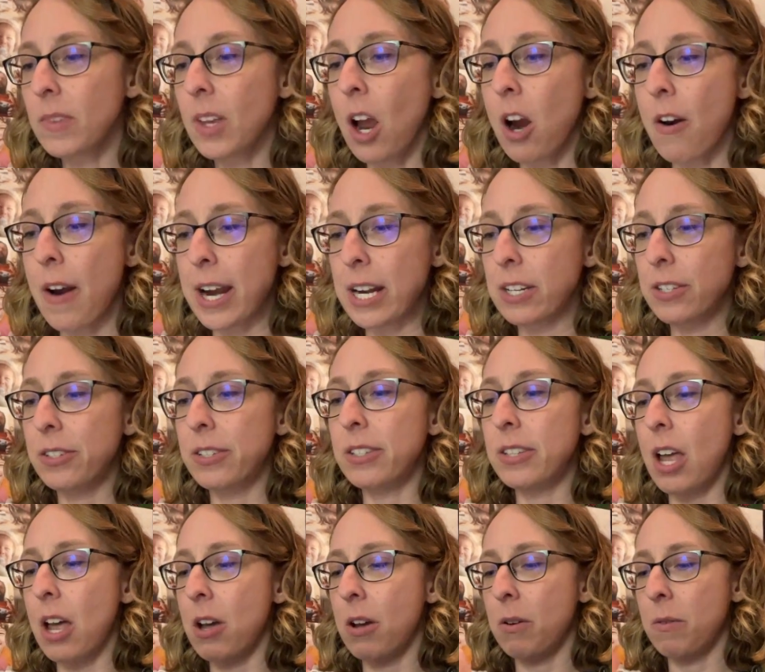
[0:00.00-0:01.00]
All right,
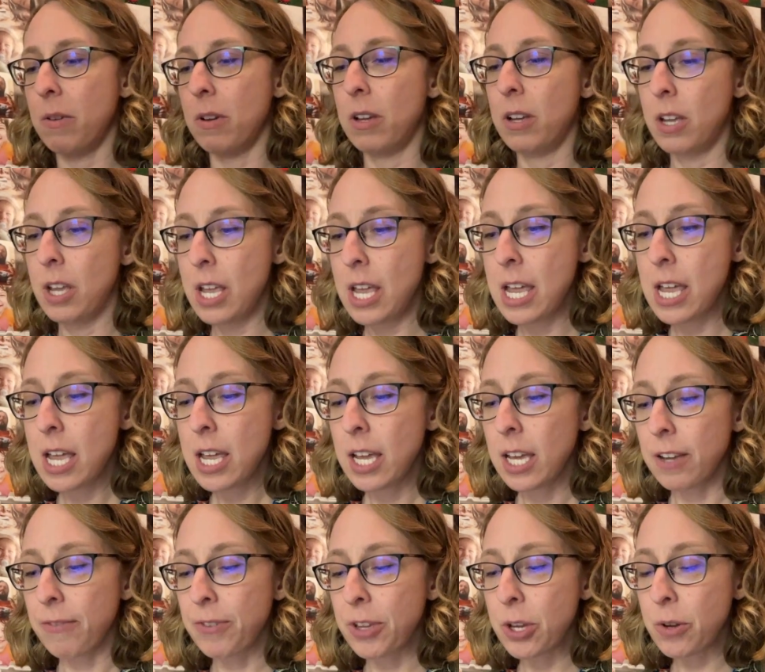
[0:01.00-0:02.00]
so
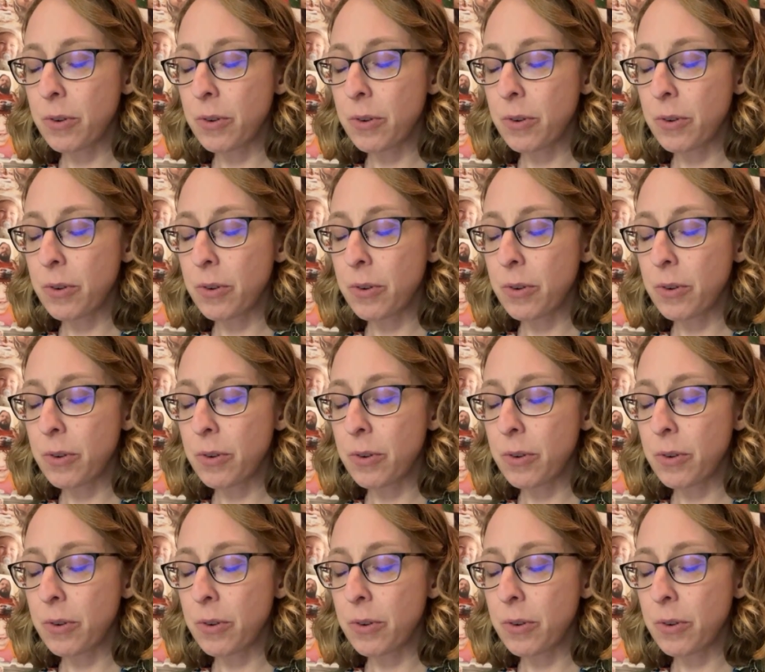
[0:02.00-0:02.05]
if you